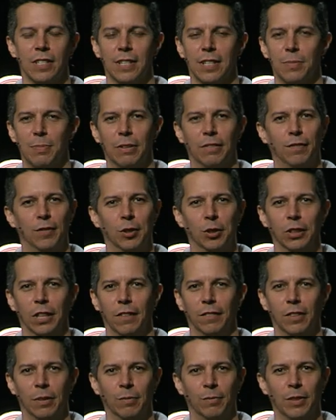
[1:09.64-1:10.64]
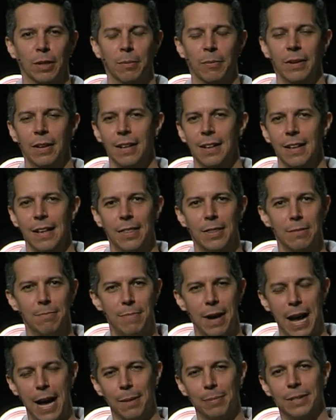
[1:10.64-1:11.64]
that's been full of them, from the
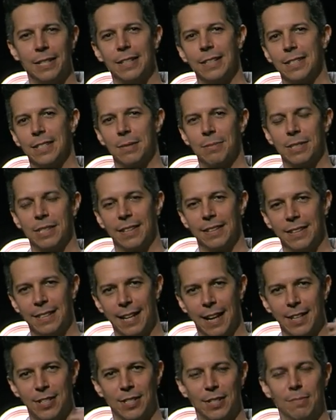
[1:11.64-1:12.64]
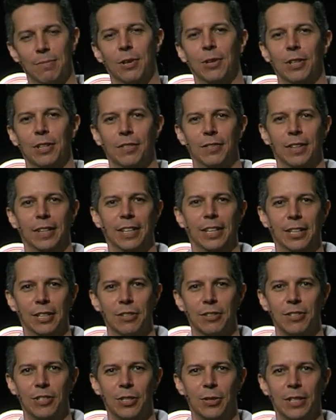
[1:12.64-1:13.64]
baptisms to the testimony
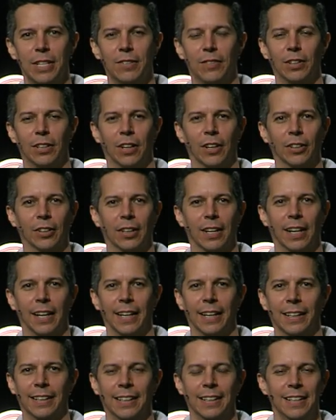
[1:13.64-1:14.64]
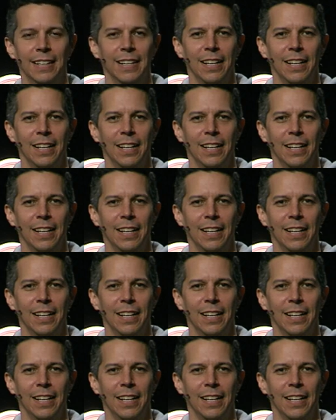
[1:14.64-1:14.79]
videos to even online